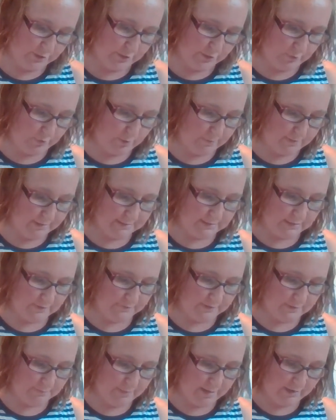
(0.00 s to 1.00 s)
you know all my stuff
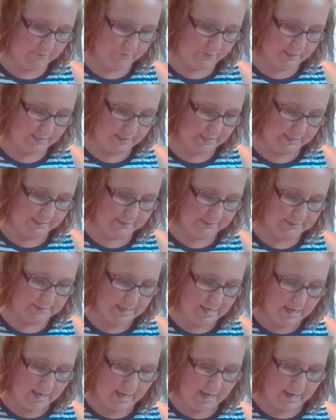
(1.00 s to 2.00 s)
is made for kids.
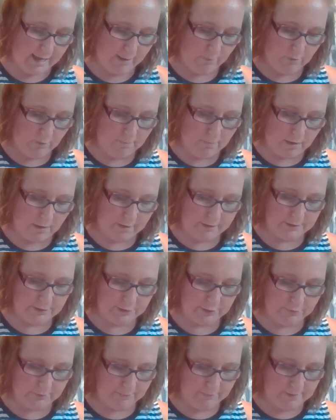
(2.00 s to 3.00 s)
I will
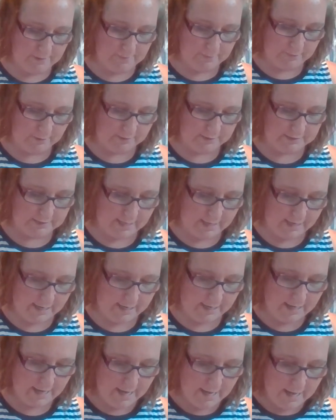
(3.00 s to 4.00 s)
monitor what people are
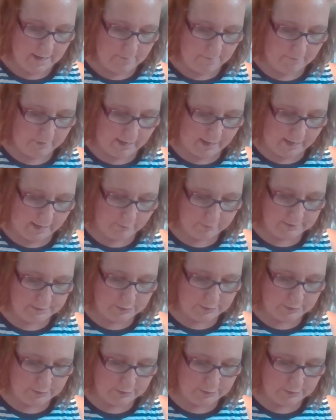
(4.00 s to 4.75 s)
saying, but I would